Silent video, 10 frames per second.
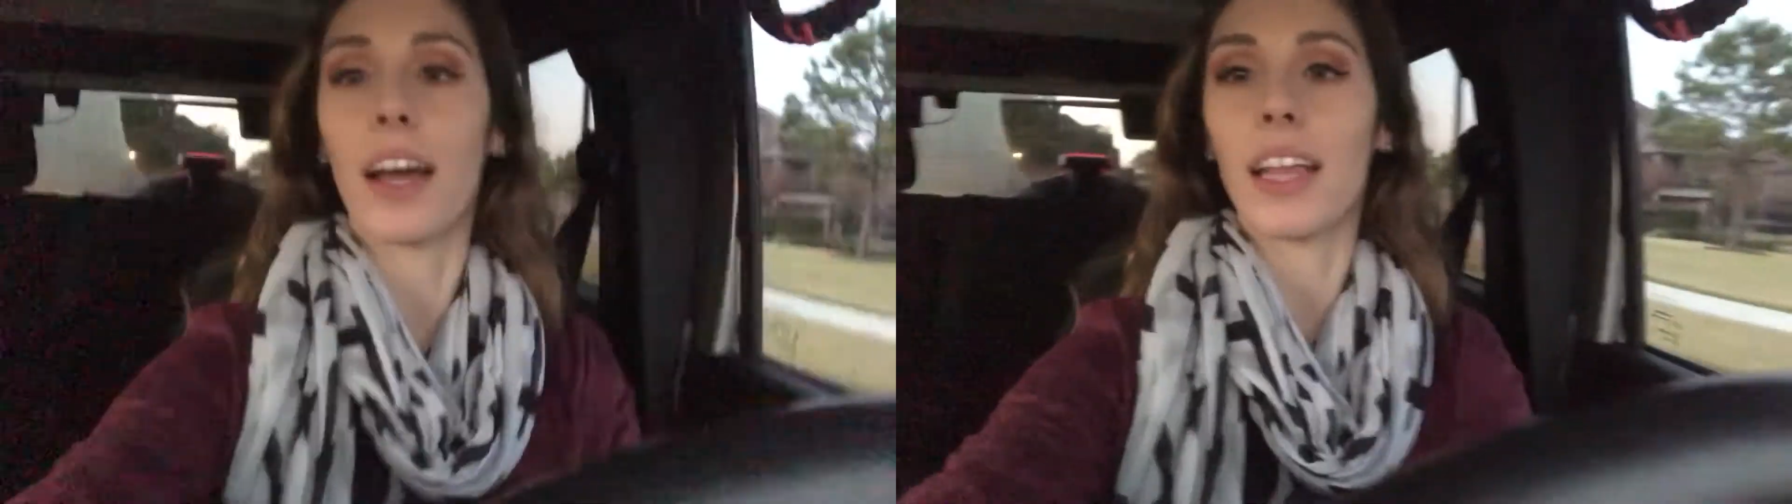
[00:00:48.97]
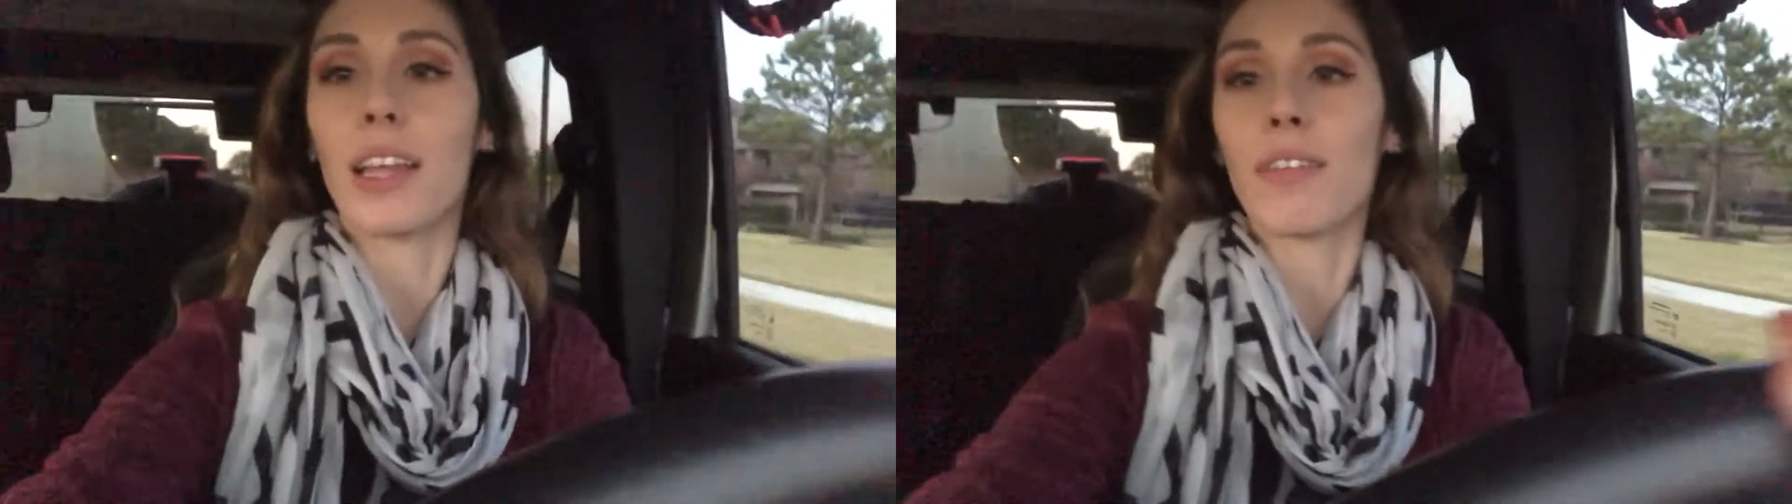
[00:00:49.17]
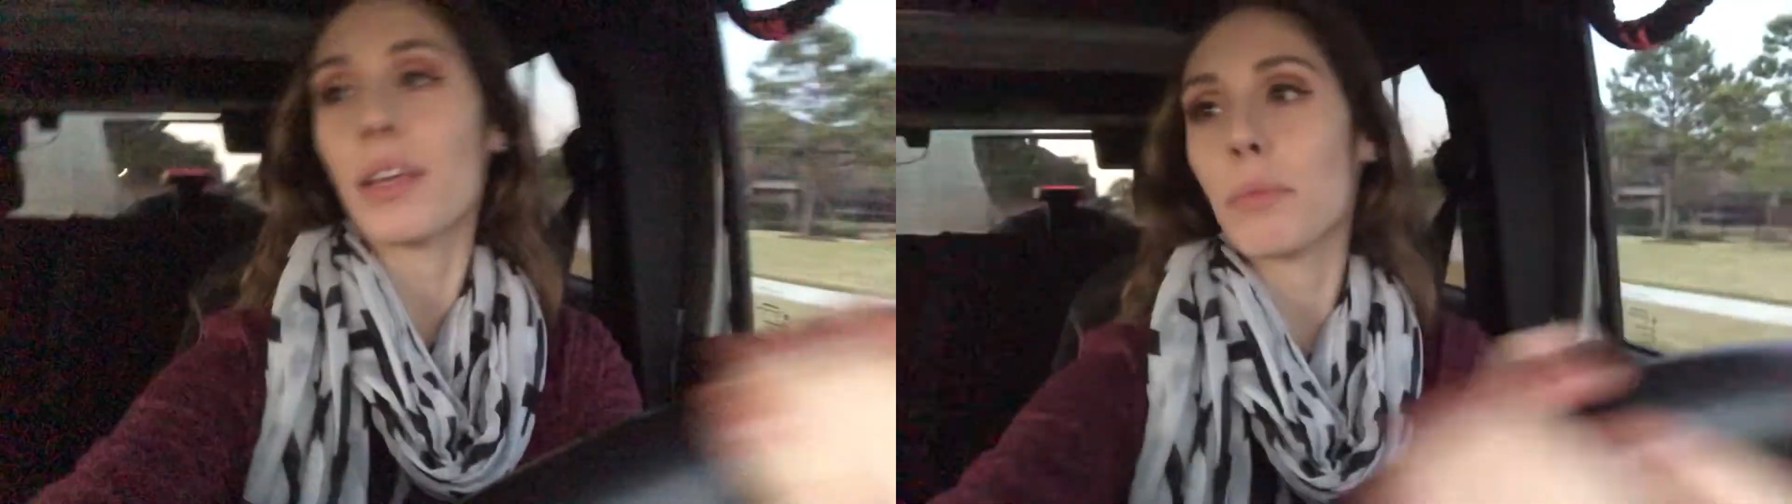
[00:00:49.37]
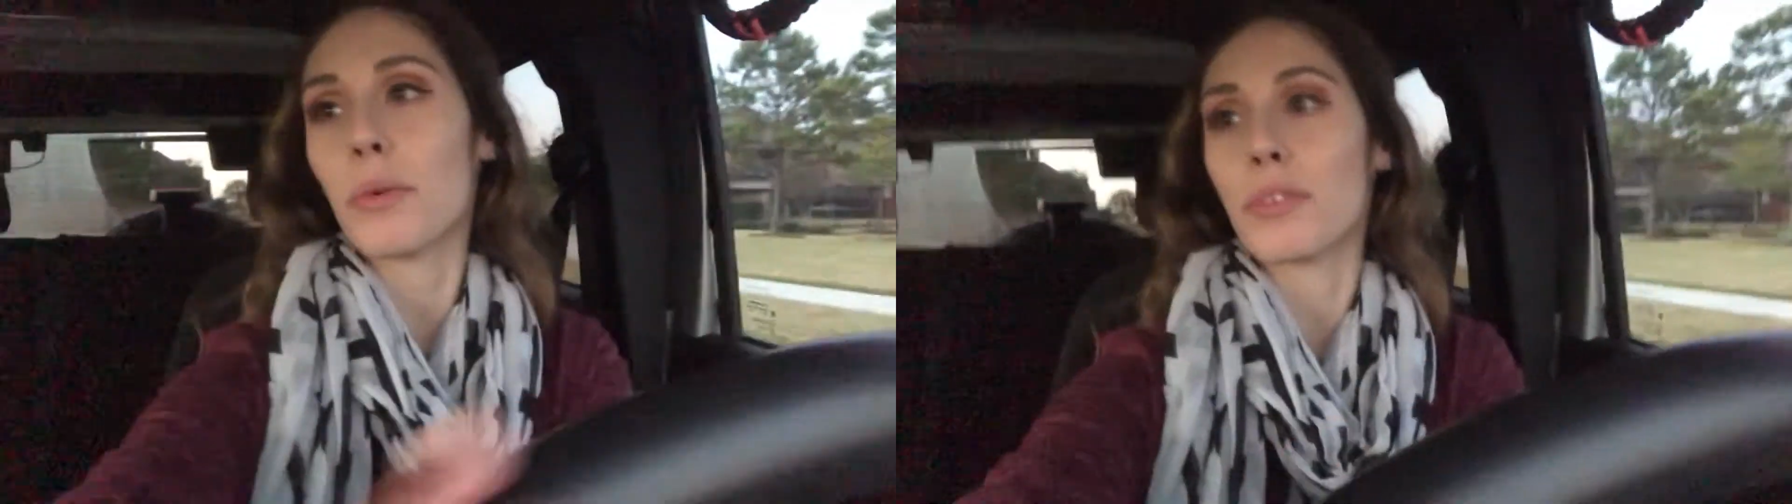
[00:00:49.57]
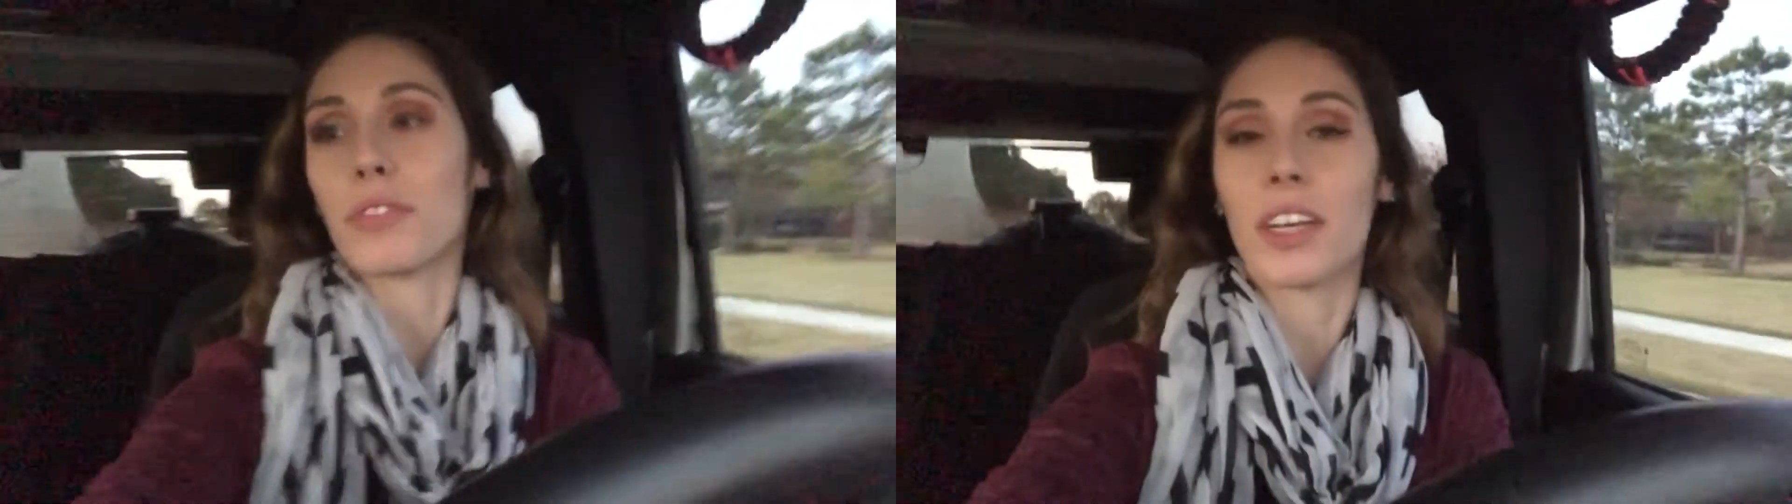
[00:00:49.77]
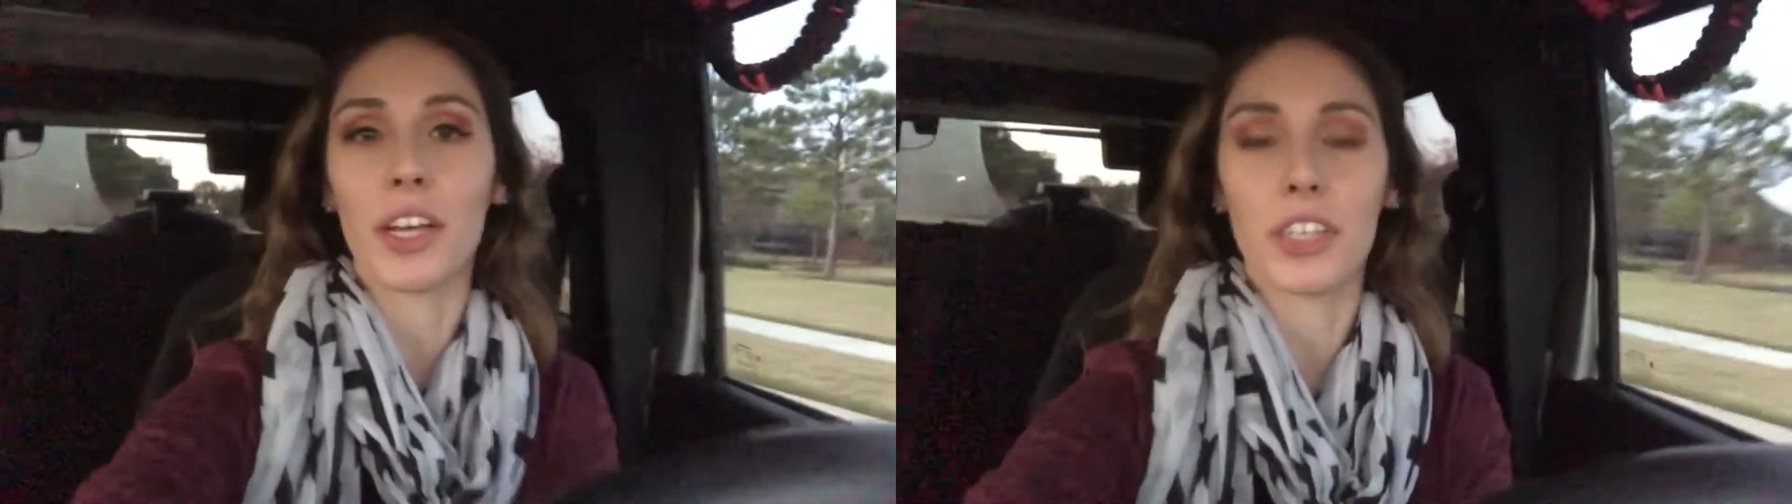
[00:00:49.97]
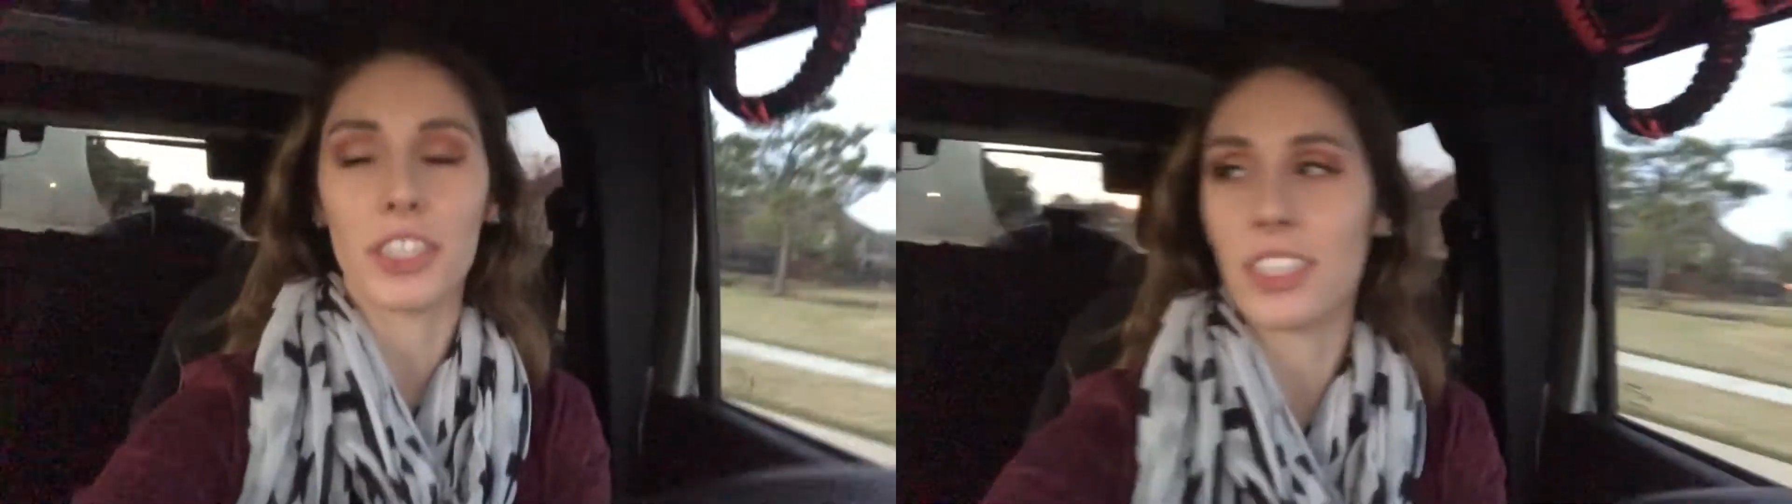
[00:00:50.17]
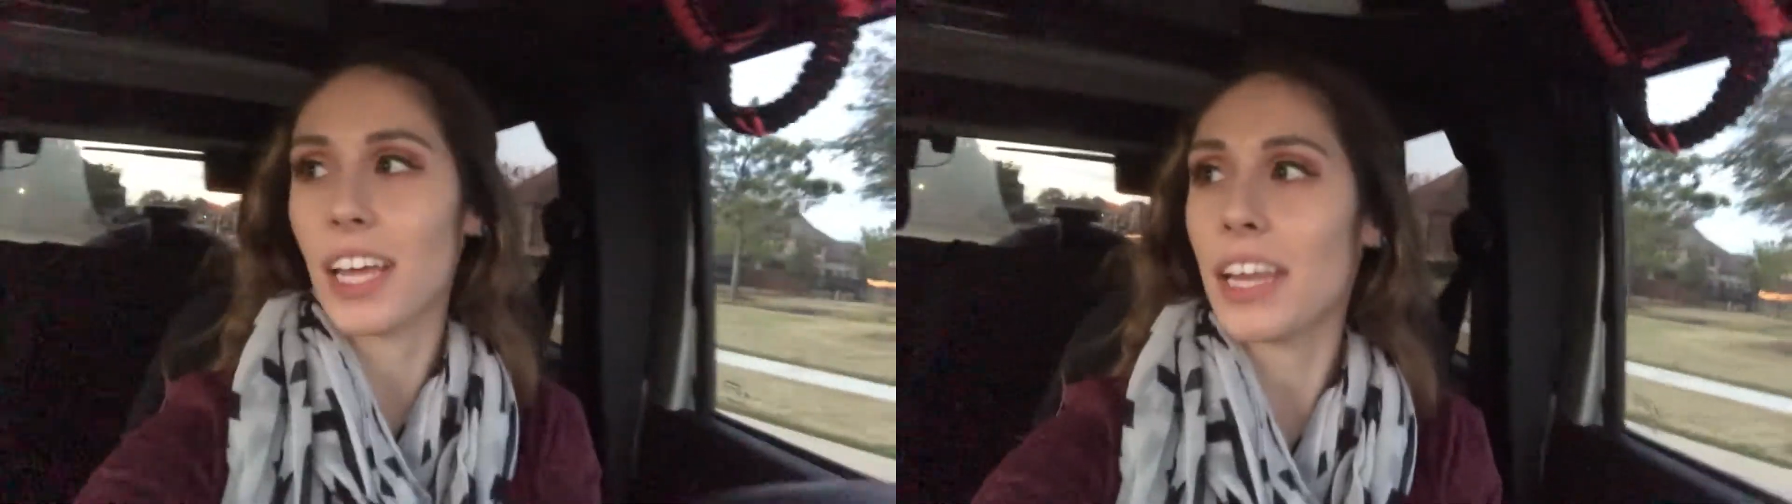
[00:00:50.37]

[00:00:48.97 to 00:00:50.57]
I love like maroon colors.